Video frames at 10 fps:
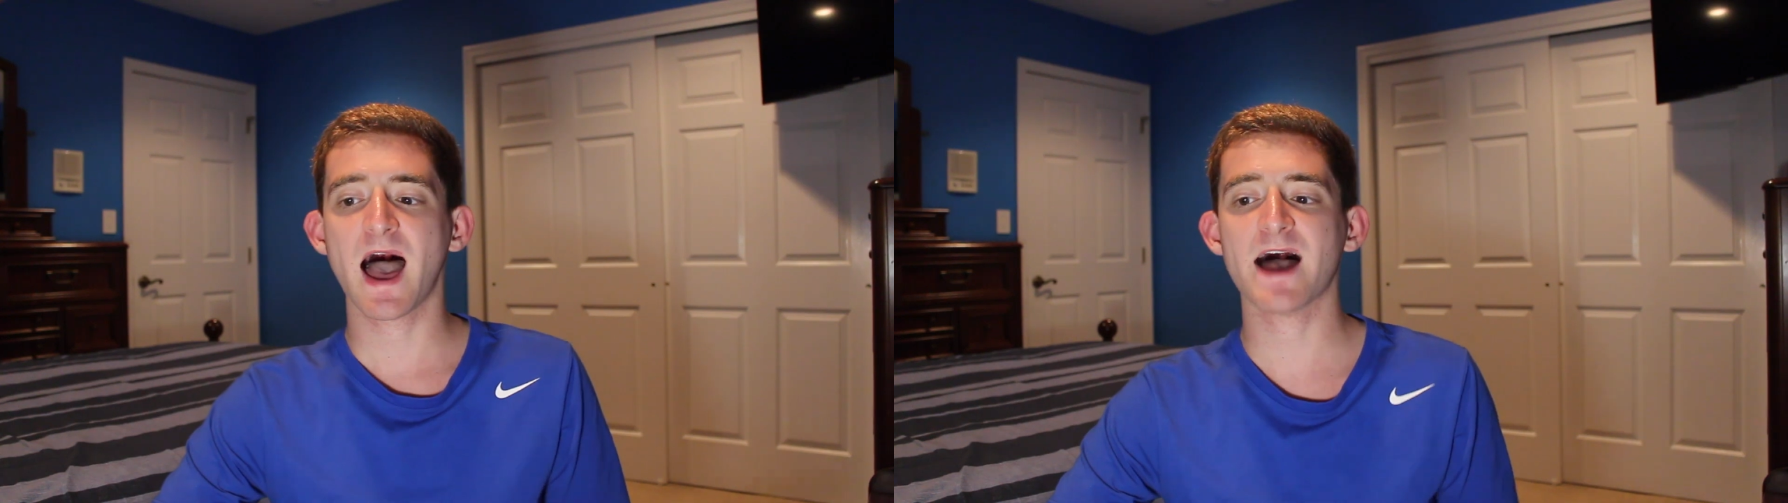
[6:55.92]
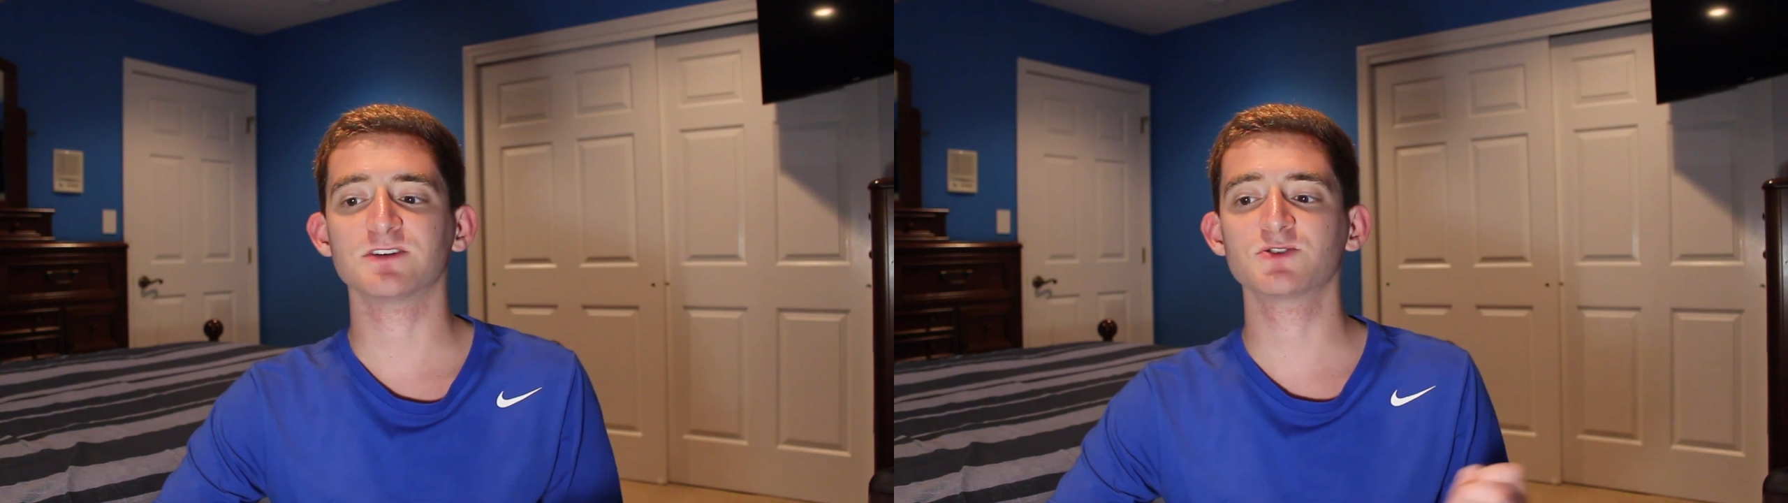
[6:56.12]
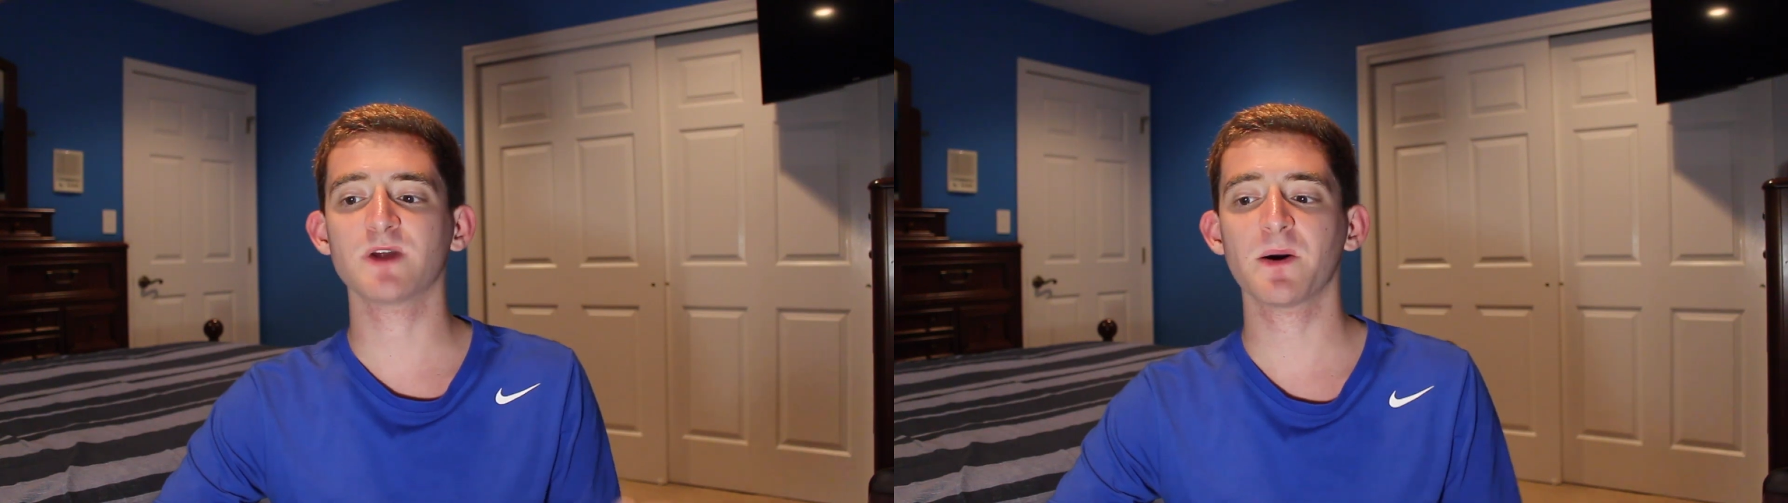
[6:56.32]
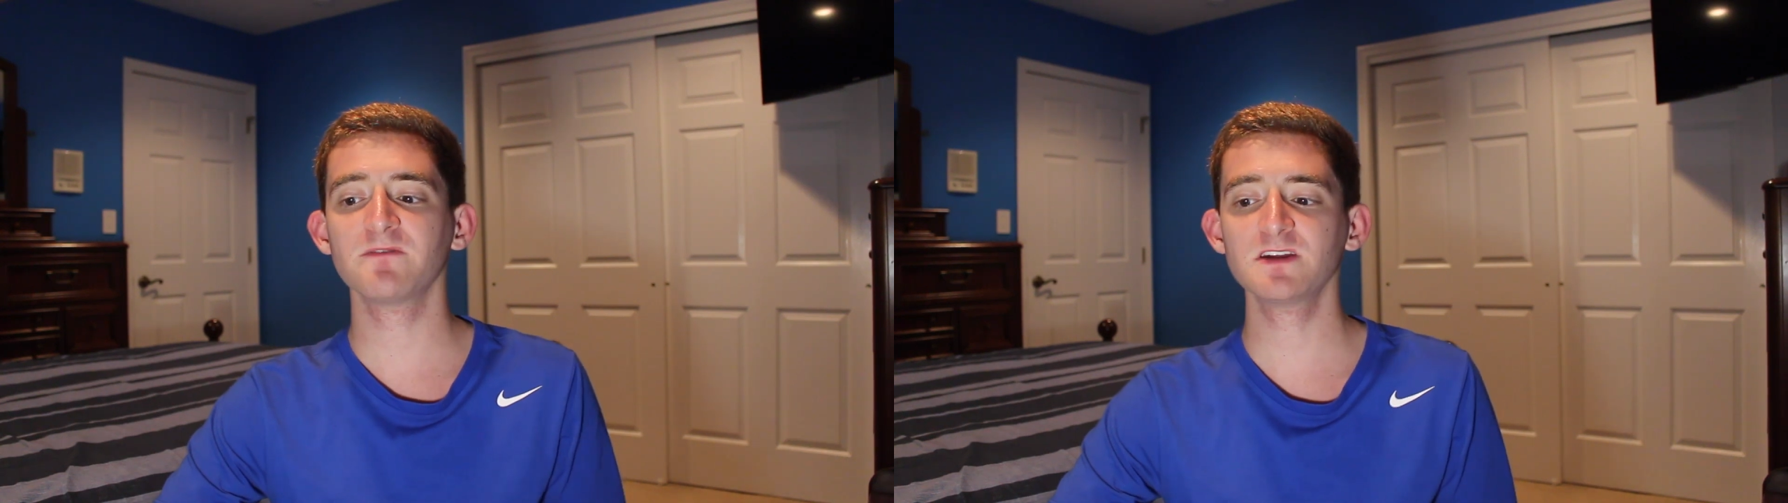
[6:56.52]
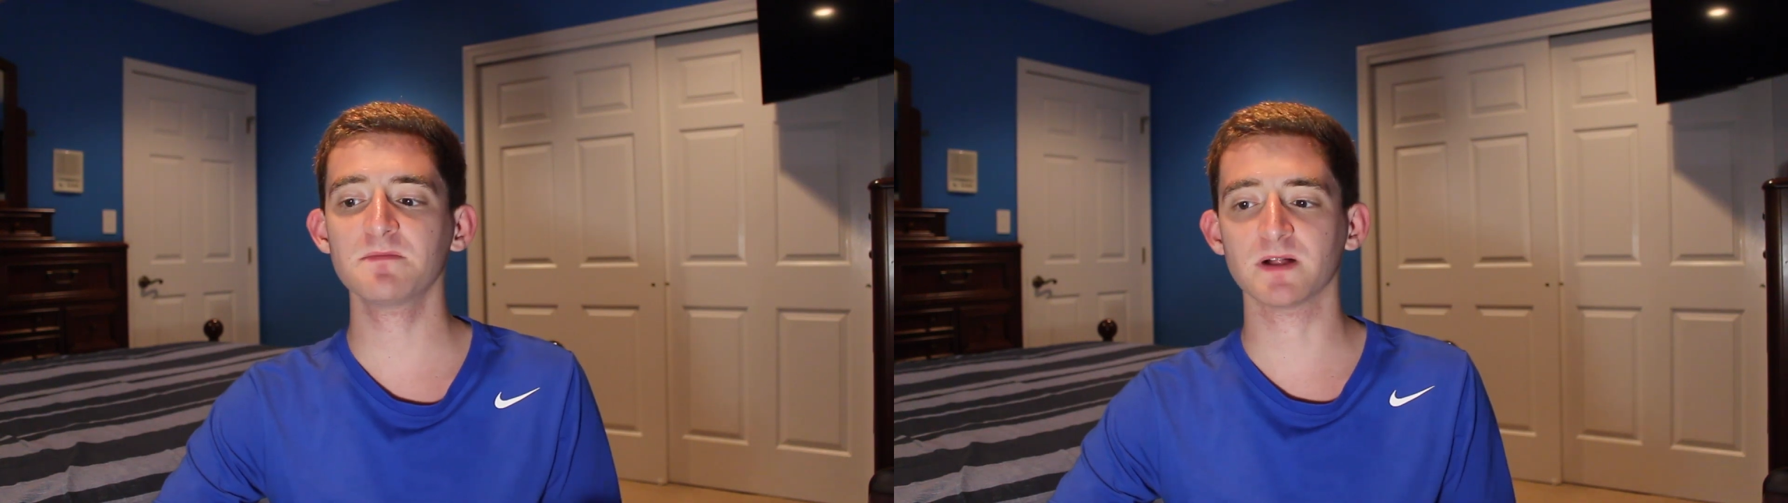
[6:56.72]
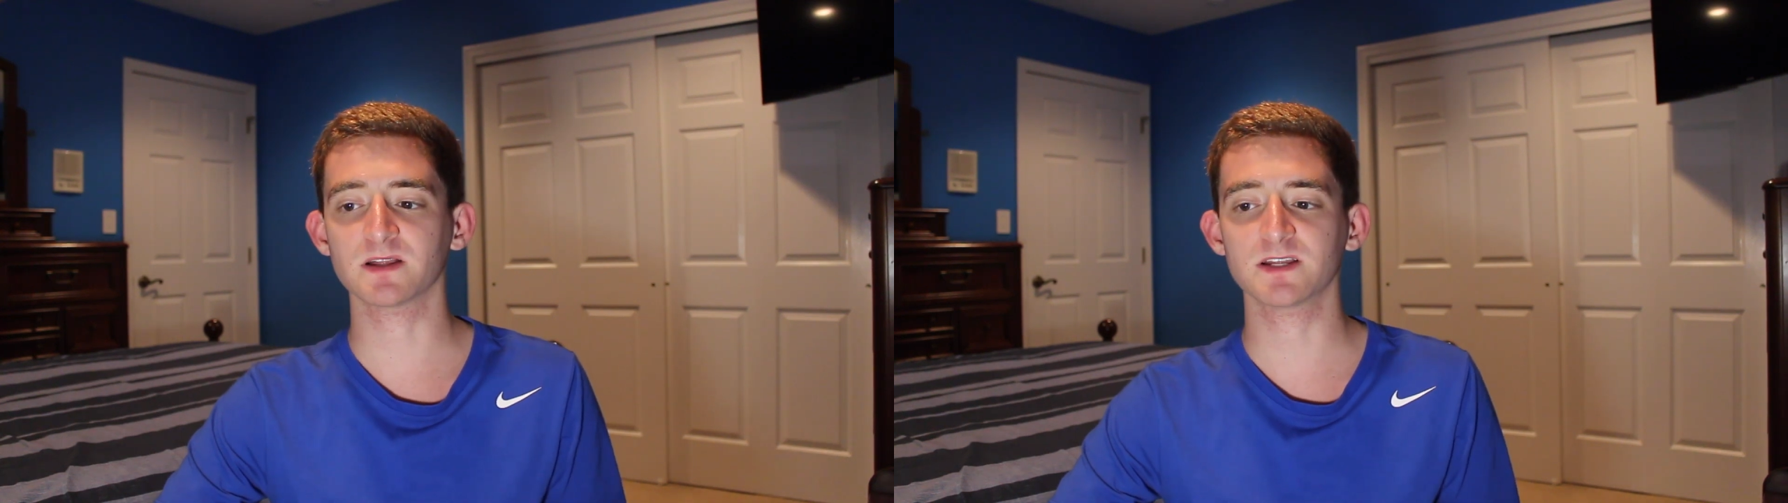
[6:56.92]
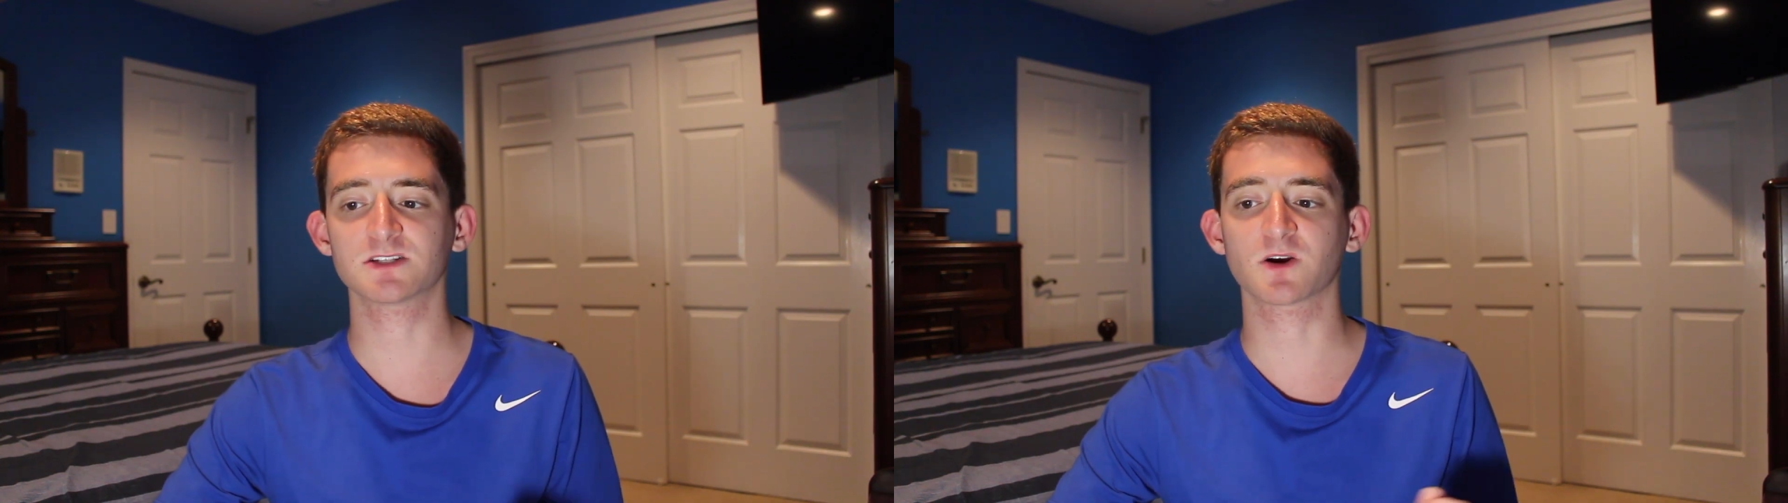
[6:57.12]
as you now have the ability to